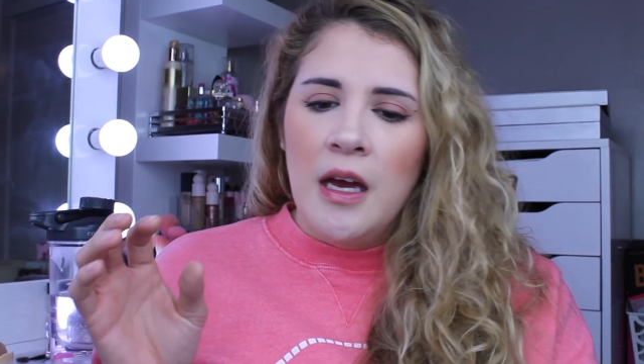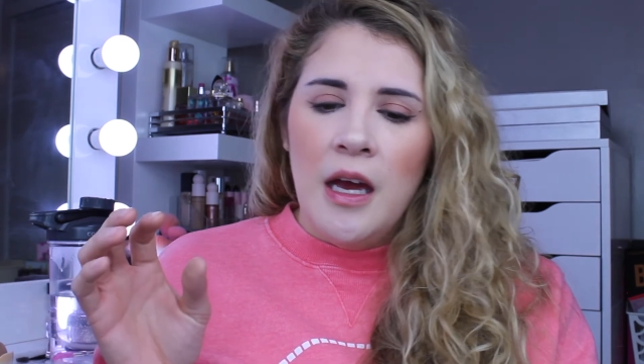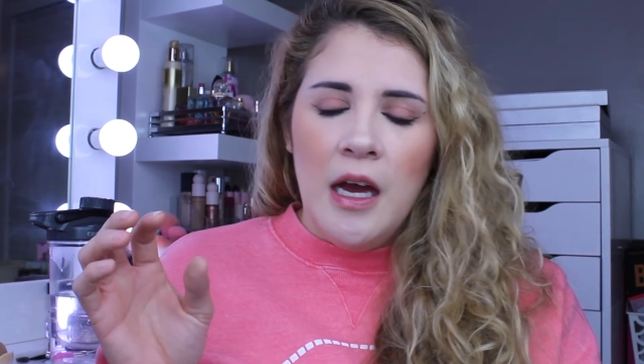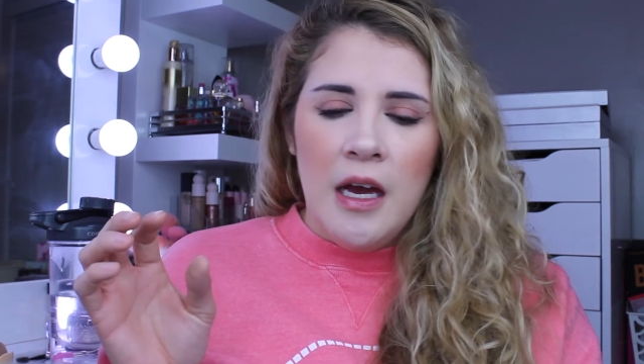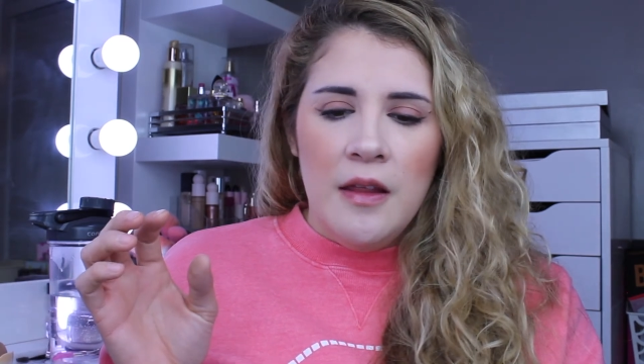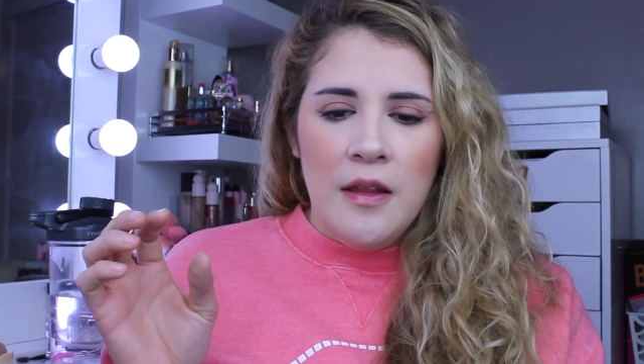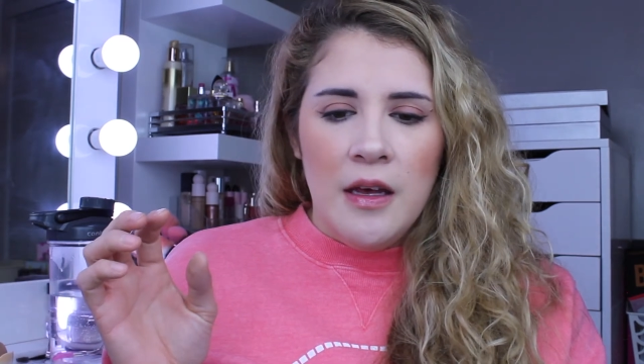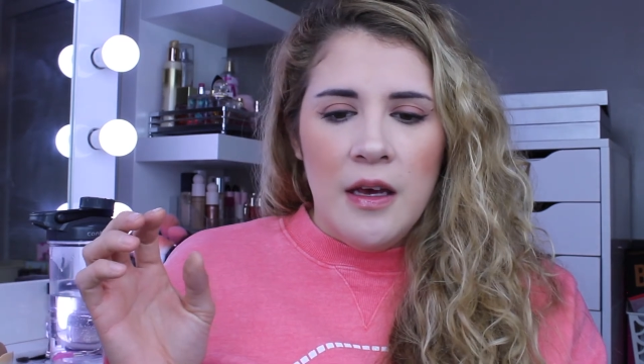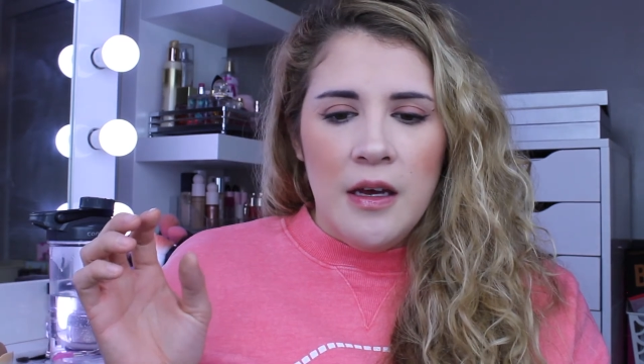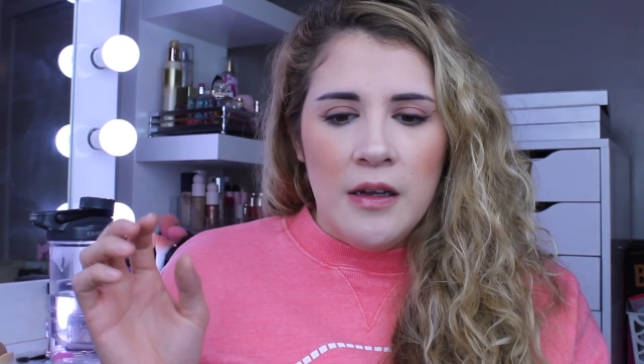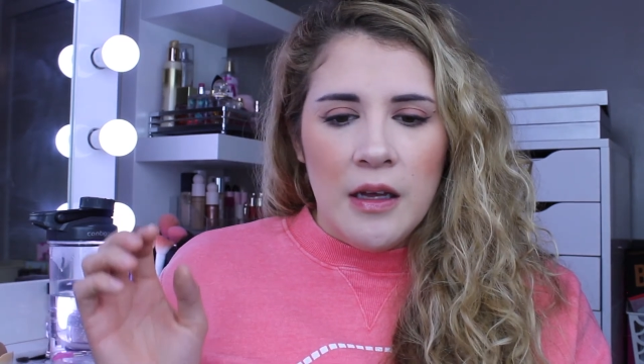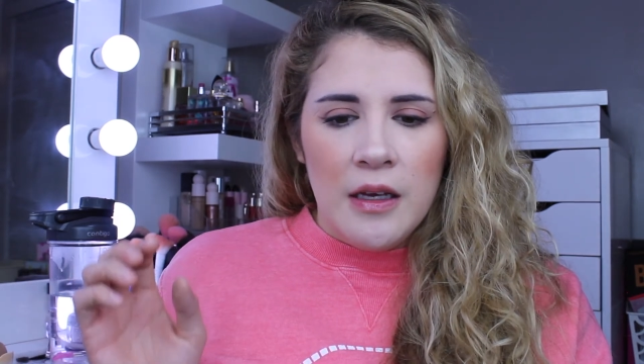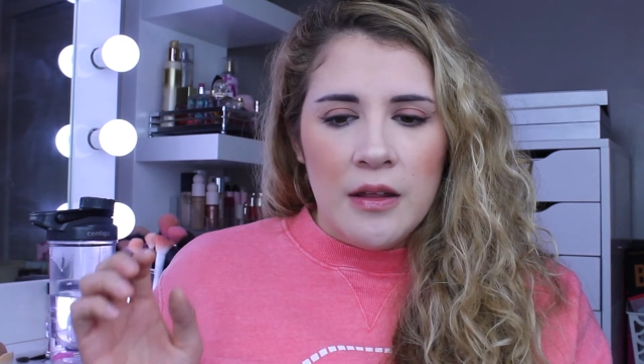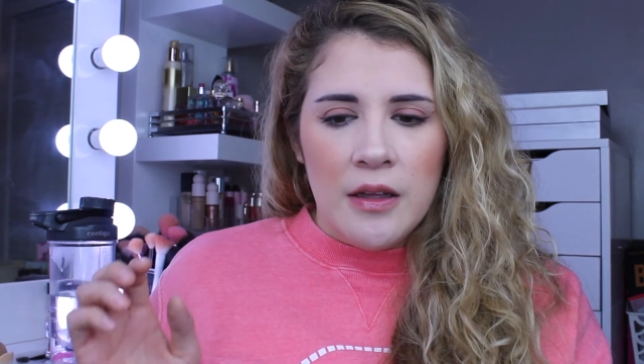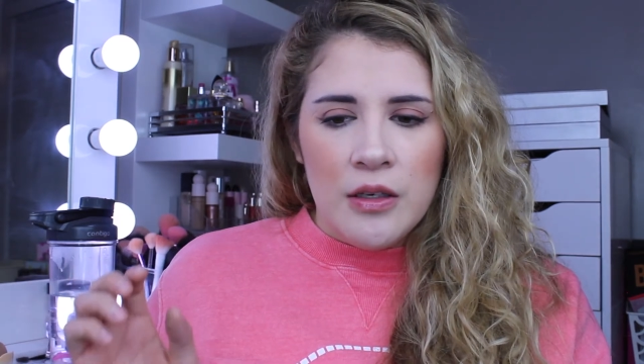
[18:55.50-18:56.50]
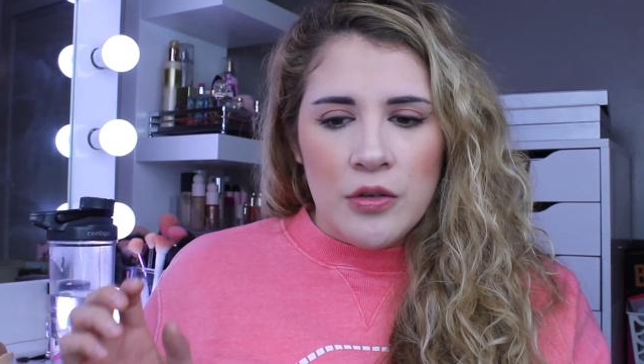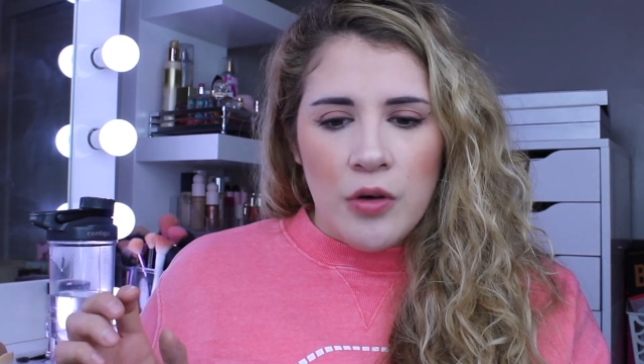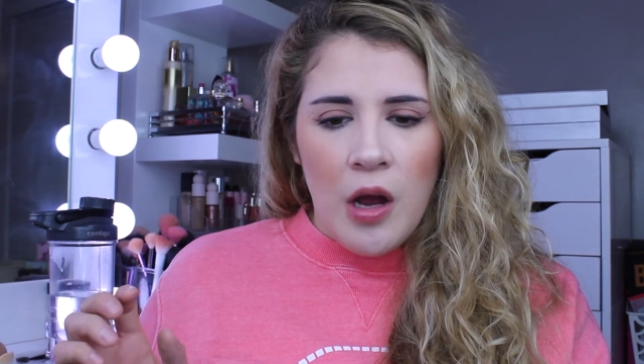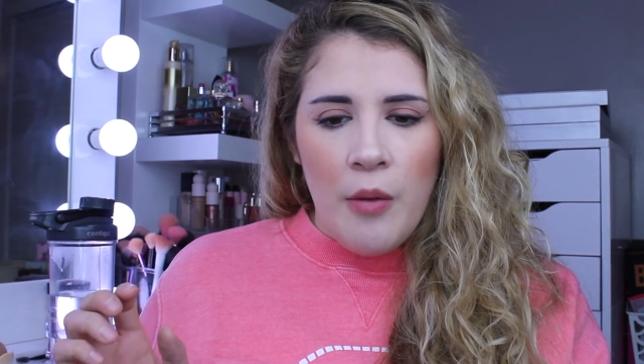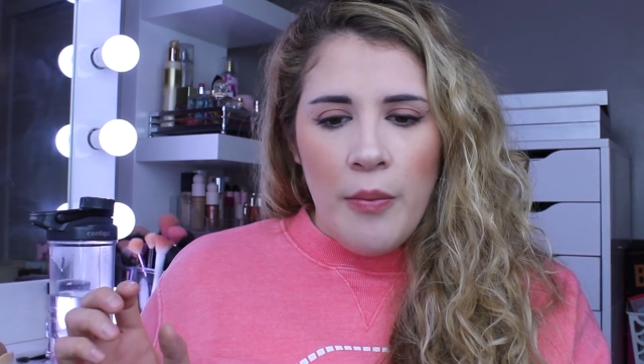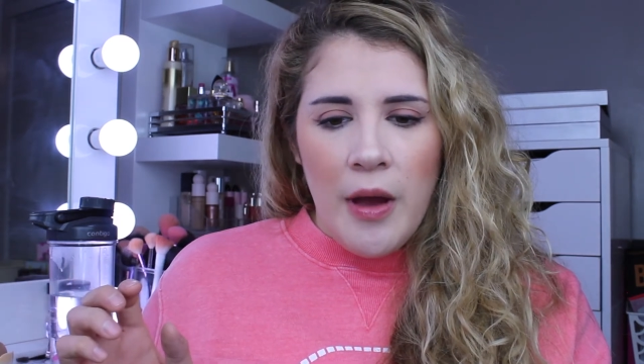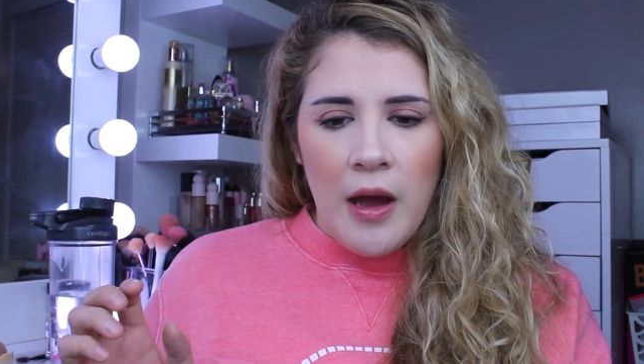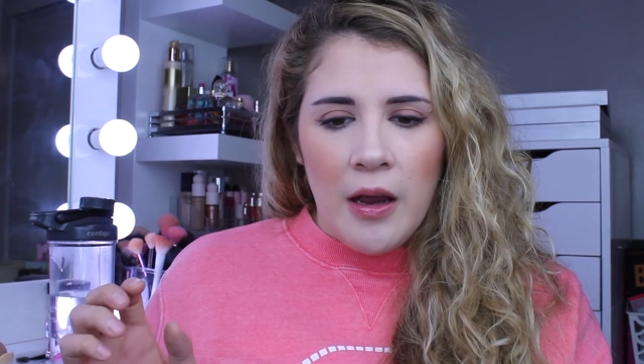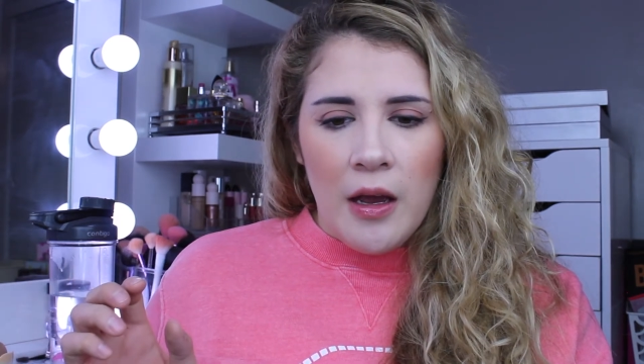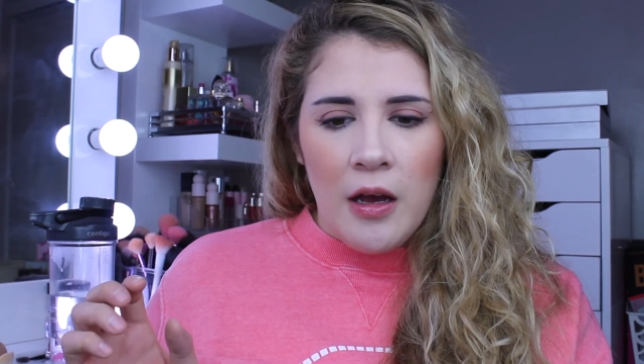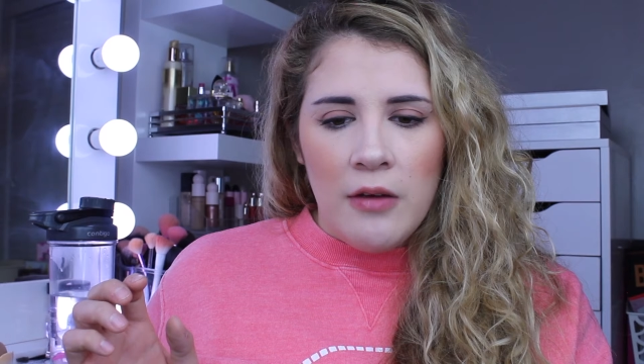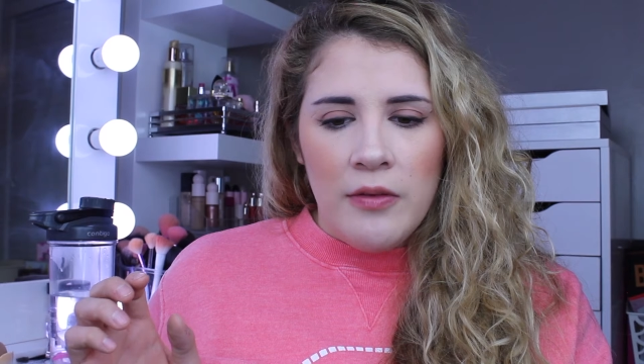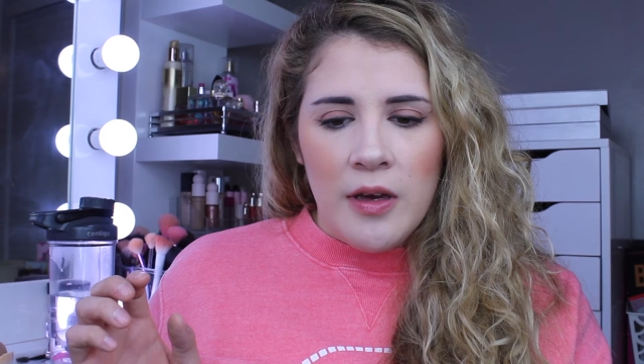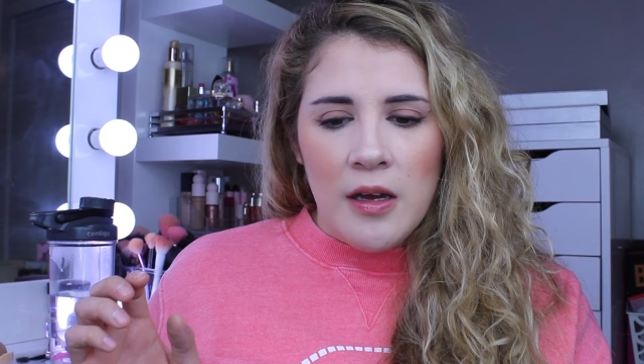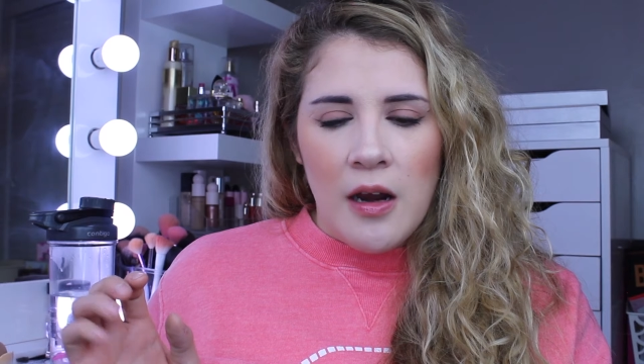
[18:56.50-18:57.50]
and then like the drop back
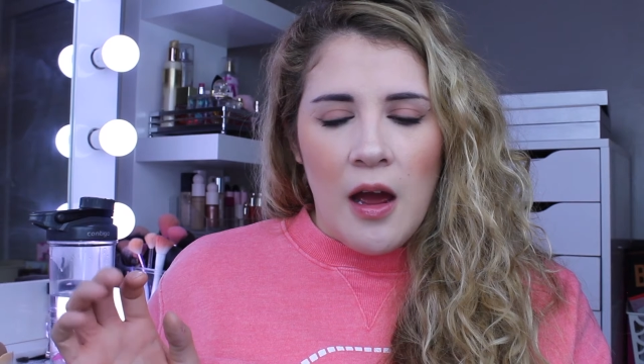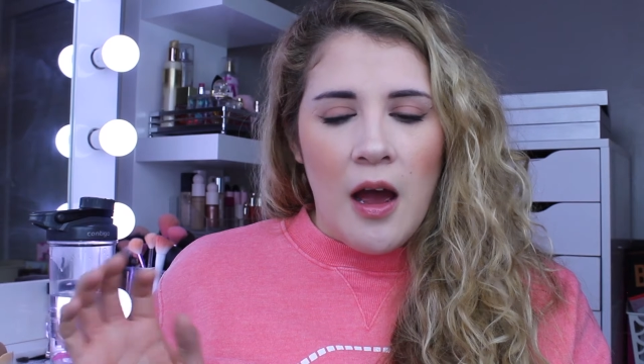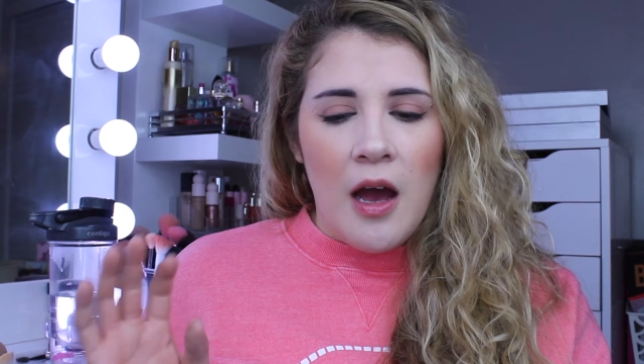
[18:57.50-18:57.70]
of it.